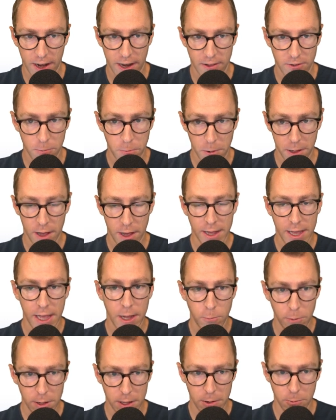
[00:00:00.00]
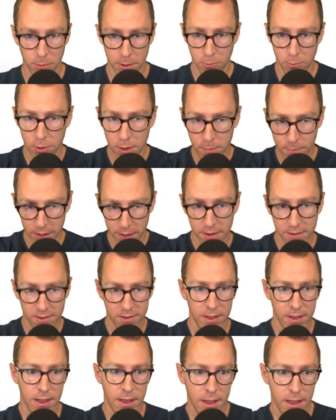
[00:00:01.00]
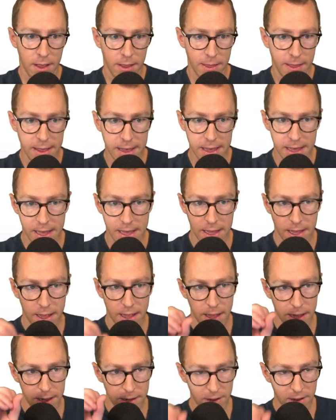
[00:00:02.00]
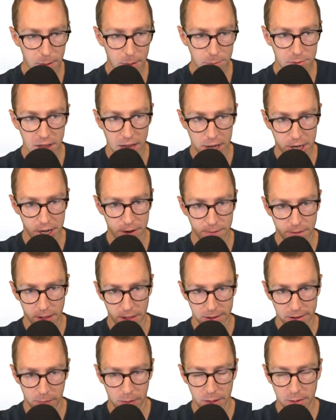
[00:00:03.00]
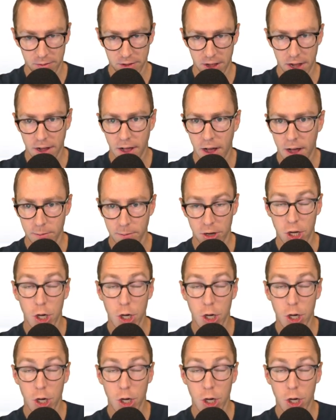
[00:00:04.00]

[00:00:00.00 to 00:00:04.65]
And so we, again, we, we rebuilt the top section of elegantthemes.com to sh-